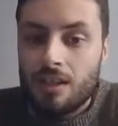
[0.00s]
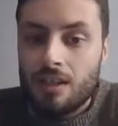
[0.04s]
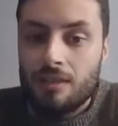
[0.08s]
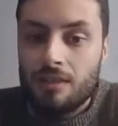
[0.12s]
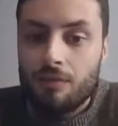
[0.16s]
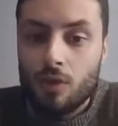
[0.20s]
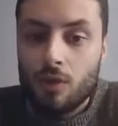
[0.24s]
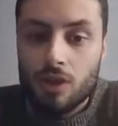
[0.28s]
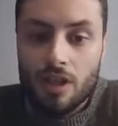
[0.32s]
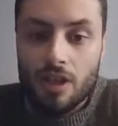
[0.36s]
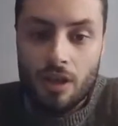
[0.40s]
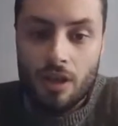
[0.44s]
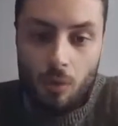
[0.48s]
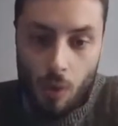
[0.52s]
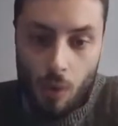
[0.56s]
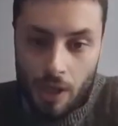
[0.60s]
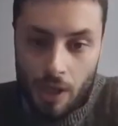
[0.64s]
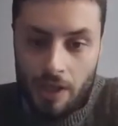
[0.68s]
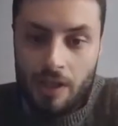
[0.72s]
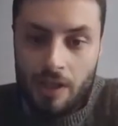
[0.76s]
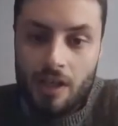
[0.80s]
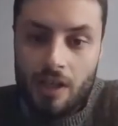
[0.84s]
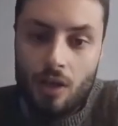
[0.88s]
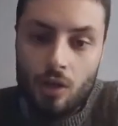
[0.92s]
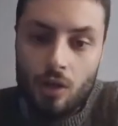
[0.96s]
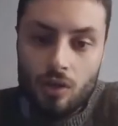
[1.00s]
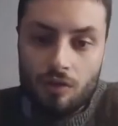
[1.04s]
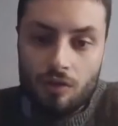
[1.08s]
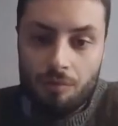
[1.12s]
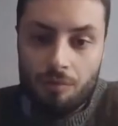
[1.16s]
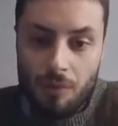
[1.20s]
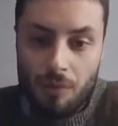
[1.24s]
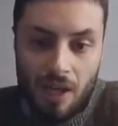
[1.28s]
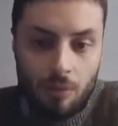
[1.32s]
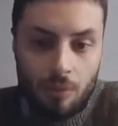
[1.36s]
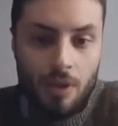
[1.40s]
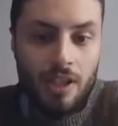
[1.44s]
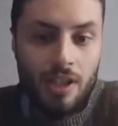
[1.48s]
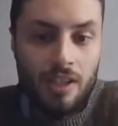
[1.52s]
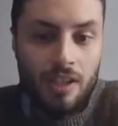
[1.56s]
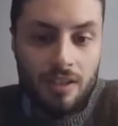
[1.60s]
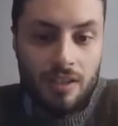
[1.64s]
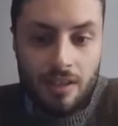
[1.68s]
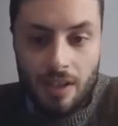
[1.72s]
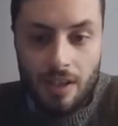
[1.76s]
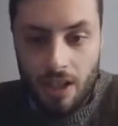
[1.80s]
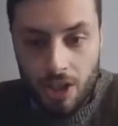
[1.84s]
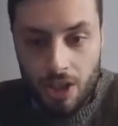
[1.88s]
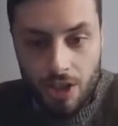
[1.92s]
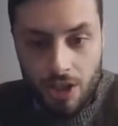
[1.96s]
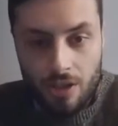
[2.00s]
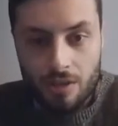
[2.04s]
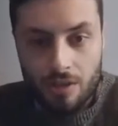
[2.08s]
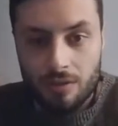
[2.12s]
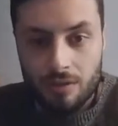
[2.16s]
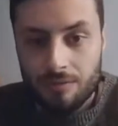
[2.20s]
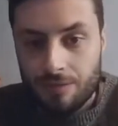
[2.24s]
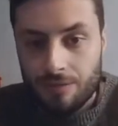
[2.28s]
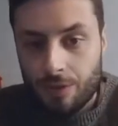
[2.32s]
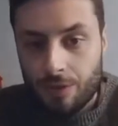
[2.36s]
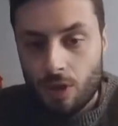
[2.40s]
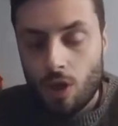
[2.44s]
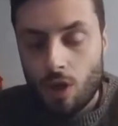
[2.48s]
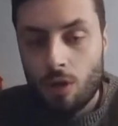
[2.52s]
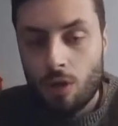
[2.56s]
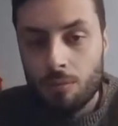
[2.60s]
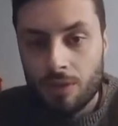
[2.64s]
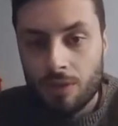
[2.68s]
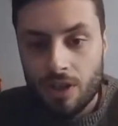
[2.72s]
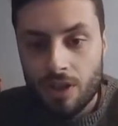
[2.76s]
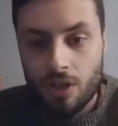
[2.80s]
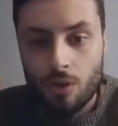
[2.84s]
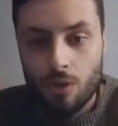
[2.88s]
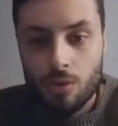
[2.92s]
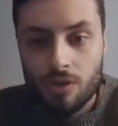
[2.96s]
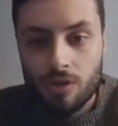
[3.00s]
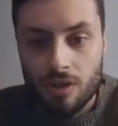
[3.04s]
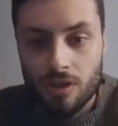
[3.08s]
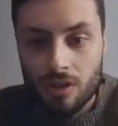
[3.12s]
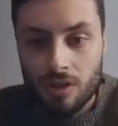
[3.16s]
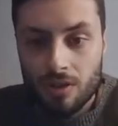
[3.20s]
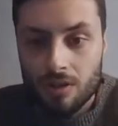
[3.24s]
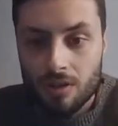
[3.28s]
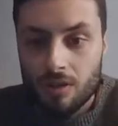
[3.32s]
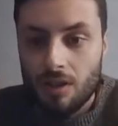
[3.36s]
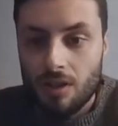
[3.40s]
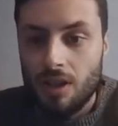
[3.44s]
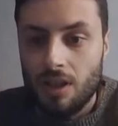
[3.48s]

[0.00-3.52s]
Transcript: would require a lot of manual interaction from the user